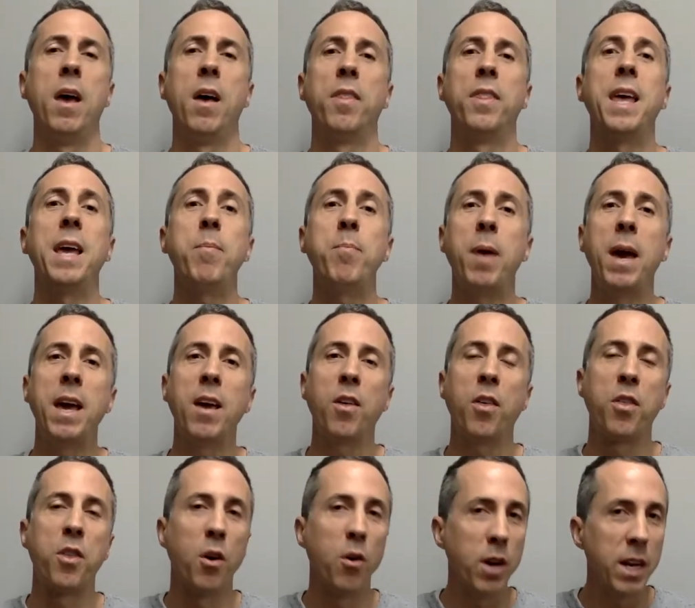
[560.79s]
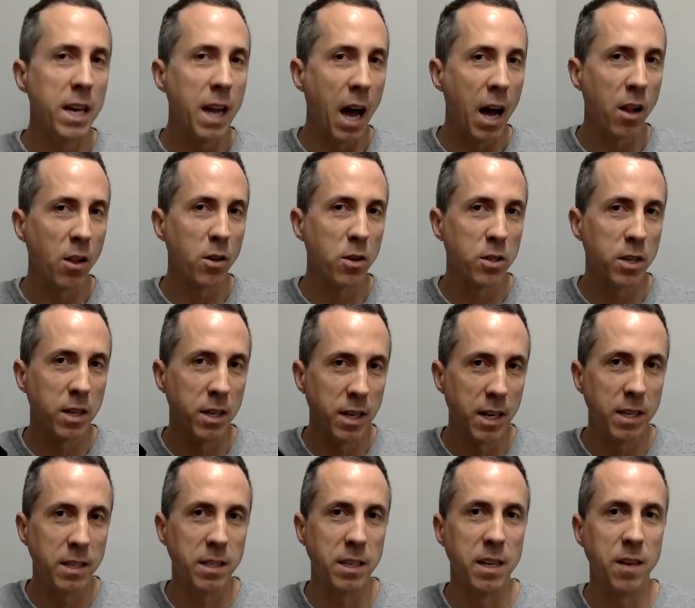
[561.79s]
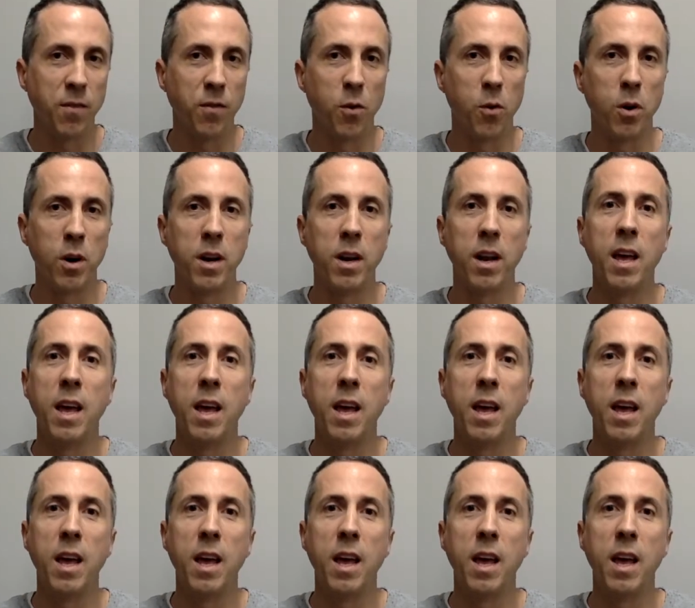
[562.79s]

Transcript: They pay $30 at Disney for it,